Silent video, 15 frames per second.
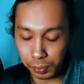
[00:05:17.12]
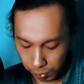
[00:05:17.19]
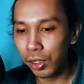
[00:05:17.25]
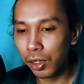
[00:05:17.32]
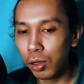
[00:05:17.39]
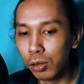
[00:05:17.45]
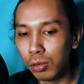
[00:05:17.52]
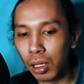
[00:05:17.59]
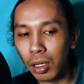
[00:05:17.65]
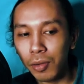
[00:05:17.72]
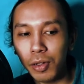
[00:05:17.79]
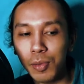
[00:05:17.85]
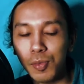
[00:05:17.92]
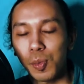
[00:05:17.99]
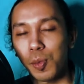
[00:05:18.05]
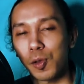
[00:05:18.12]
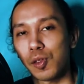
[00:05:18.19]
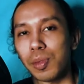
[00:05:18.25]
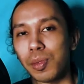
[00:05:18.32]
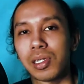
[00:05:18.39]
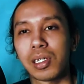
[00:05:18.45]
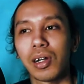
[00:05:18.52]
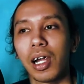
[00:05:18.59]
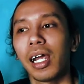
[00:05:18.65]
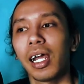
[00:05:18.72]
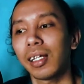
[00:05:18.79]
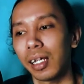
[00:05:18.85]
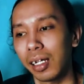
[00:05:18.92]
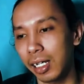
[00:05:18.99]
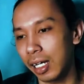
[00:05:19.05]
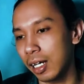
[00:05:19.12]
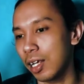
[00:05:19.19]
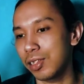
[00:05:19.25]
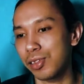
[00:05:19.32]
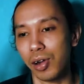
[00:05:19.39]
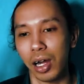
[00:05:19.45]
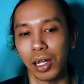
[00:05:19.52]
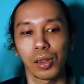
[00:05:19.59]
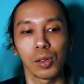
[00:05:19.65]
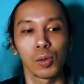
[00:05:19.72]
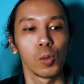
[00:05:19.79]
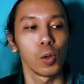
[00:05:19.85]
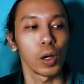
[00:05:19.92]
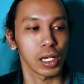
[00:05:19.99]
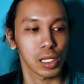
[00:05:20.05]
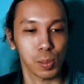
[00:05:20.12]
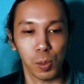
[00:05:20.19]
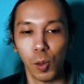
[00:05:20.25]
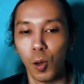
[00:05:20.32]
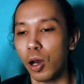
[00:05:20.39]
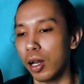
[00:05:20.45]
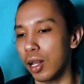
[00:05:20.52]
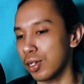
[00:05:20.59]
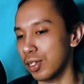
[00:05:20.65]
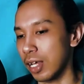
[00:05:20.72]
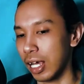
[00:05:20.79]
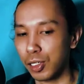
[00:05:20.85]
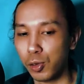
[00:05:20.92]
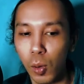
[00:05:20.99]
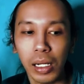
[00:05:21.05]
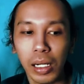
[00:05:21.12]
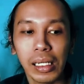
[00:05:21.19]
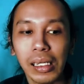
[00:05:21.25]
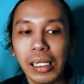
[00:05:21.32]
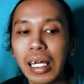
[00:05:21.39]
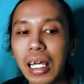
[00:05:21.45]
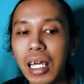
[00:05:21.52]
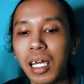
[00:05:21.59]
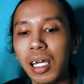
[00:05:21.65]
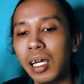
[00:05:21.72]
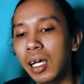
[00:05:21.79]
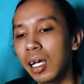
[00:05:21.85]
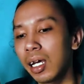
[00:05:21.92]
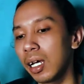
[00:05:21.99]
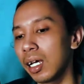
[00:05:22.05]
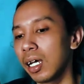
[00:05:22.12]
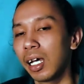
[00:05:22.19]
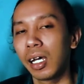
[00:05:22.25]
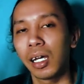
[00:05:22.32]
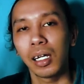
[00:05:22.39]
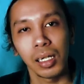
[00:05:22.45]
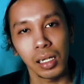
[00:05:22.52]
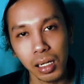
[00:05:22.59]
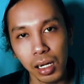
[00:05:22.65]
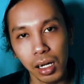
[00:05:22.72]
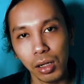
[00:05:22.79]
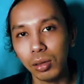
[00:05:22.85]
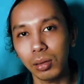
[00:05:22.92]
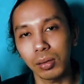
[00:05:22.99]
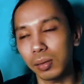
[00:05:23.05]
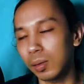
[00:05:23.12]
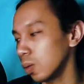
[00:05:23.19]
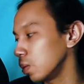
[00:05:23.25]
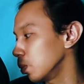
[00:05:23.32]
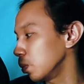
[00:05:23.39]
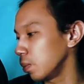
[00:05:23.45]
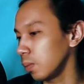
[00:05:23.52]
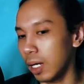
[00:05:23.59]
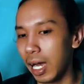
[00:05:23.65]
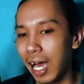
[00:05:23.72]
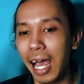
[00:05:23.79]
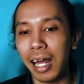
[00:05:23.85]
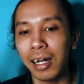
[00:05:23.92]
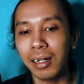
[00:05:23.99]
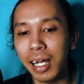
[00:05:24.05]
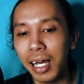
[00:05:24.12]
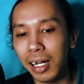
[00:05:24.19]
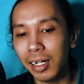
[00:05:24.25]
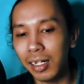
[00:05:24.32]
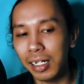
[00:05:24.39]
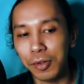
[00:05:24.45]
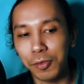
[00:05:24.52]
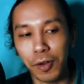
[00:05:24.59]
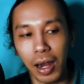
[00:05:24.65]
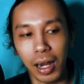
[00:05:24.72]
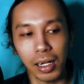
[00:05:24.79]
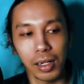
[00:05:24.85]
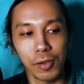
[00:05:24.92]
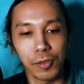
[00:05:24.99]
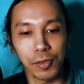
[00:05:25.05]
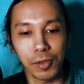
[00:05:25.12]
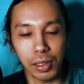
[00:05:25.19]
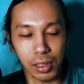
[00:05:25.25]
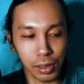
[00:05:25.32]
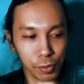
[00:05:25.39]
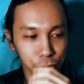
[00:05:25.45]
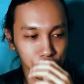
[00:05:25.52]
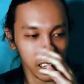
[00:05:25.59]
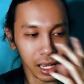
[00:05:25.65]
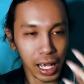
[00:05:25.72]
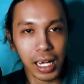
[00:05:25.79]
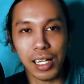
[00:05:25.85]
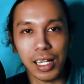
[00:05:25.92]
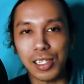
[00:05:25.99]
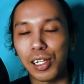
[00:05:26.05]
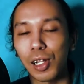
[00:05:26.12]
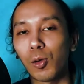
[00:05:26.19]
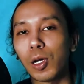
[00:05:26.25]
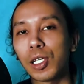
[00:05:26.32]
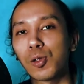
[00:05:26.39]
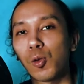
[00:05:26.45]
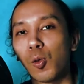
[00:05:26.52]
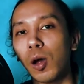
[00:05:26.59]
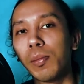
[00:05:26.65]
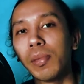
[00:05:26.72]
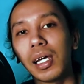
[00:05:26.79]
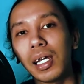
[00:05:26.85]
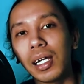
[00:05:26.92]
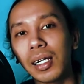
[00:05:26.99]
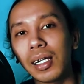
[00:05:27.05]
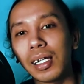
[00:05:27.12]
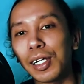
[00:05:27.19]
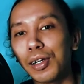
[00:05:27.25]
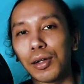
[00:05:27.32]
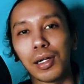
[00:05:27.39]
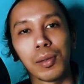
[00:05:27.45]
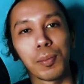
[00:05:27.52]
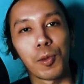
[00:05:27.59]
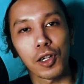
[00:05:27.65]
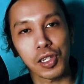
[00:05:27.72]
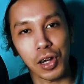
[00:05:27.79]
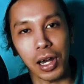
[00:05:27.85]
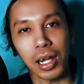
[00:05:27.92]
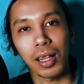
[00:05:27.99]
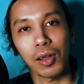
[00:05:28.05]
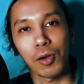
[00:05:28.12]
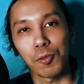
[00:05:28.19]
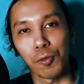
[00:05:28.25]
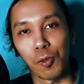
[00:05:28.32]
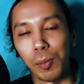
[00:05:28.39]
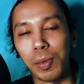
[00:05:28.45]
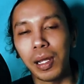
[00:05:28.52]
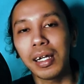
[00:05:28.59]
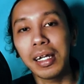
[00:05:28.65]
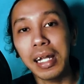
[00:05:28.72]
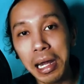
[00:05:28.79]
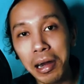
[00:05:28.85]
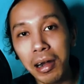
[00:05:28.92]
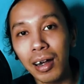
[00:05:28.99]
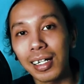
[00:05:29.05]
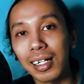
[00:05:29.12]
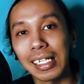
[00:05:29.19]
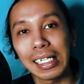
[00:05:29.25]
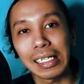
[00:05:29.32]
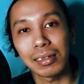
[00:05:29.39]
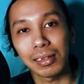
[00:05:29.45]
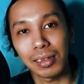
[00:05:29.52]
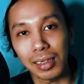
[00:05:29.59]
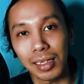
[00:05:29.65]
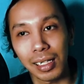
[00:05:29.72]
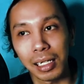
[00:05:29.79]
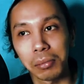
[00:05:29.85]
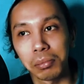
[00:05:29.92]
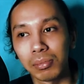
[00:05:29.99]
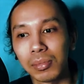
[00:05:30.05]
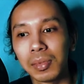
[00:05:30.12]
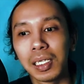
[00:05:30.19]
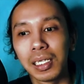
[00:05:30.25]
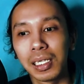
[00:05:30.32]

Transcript: One of them supposed to be straight, and then they try to explore their sexuality, you know, and then the villain is always women, the portrayal of women there. Um,